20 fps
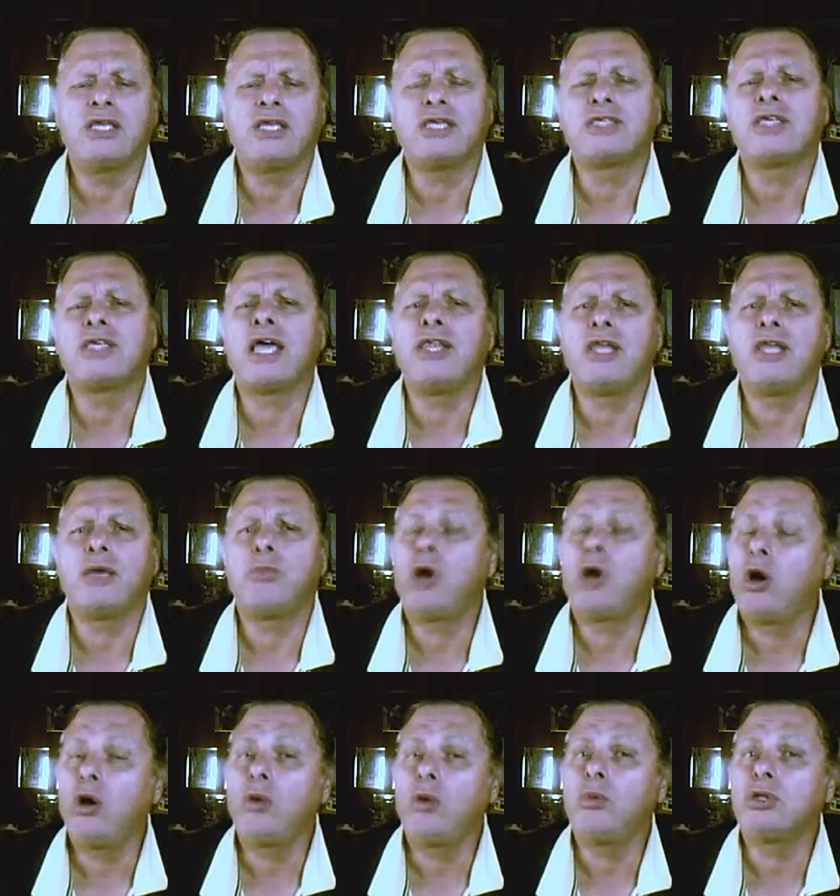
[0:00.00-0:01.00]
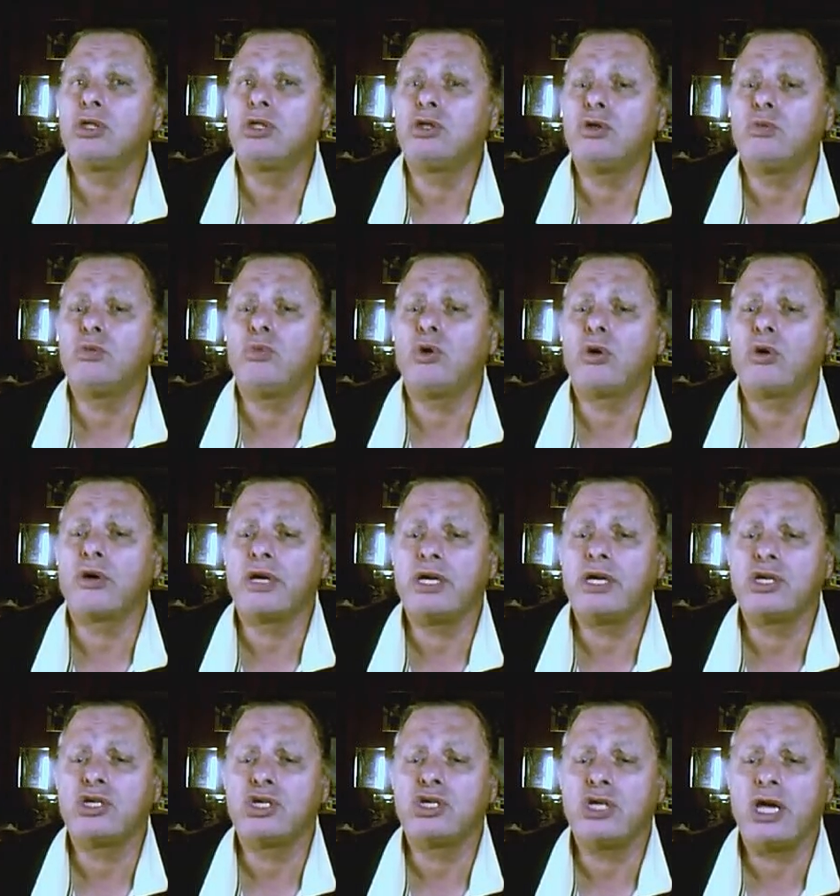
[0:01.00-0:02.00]
to send them home a little more
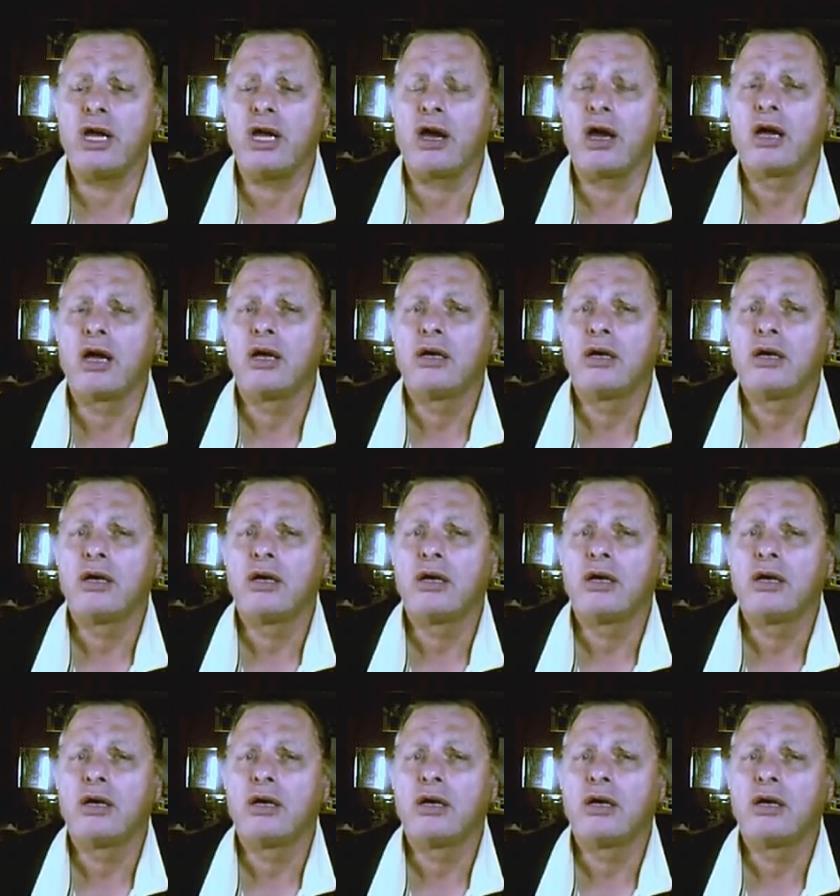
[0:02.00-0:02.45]
each year,